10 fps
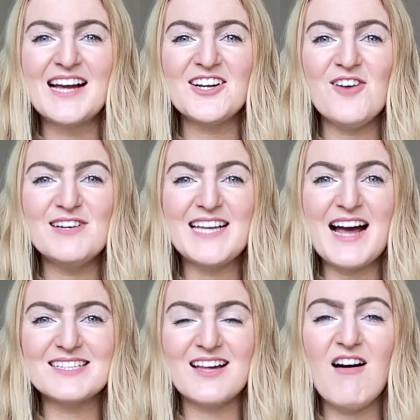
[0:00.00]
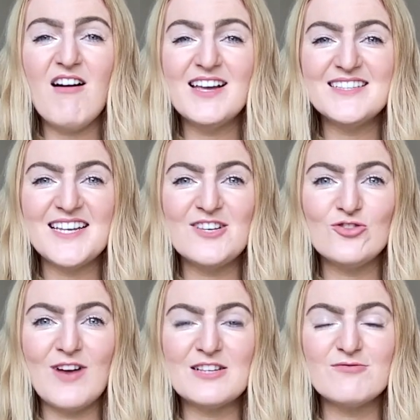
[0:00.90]
currently has the highest
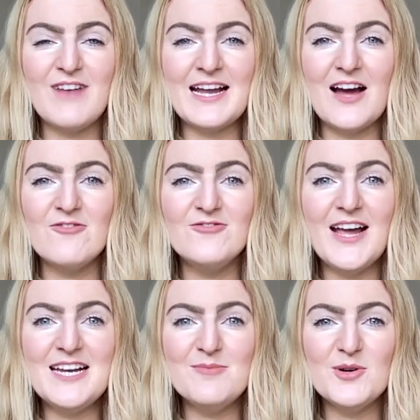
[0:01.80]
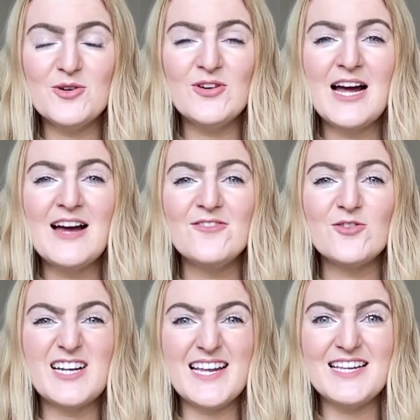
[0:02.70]
interest rate available for
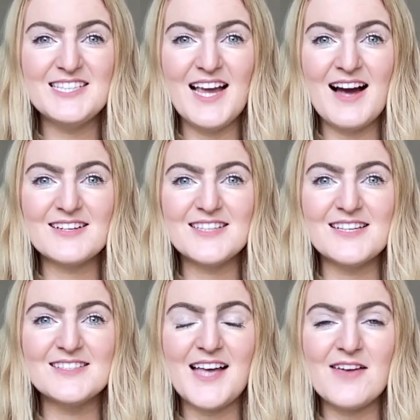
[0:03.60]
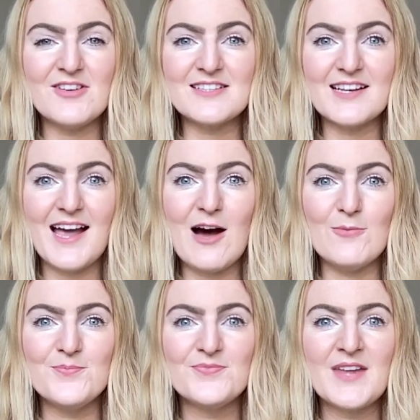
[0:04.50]
an easy access savings account.